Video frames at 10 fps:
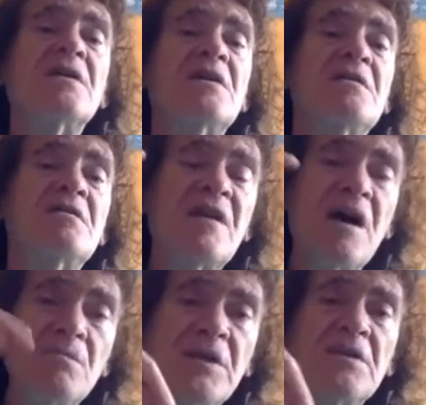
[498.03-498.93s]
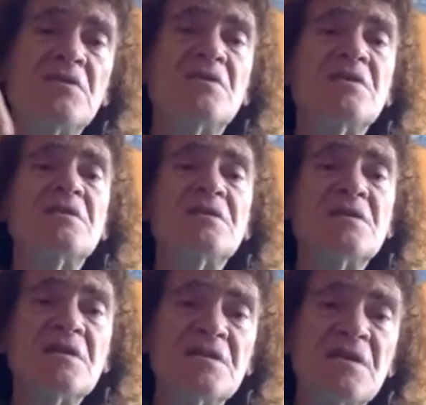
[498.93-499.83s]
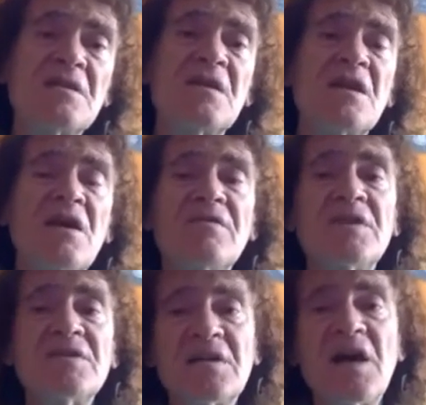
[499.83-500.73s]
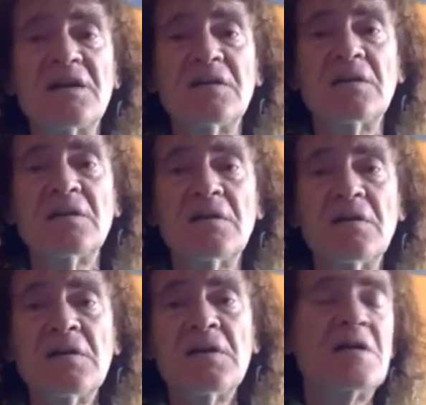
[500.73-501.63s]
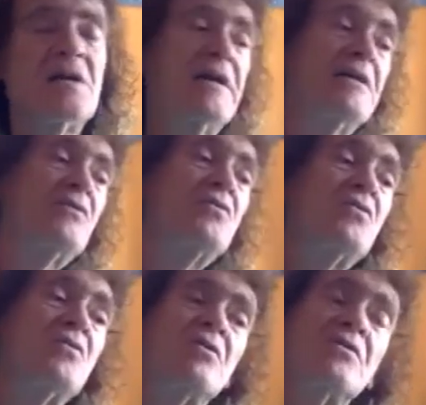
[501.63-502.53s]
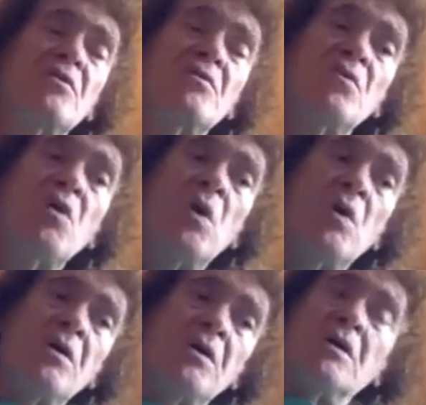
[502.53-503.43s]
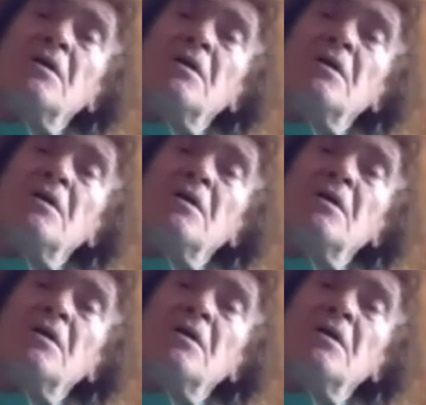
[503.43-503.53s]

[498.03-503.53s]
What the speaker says: in the abilities that they have inside. And you know, the more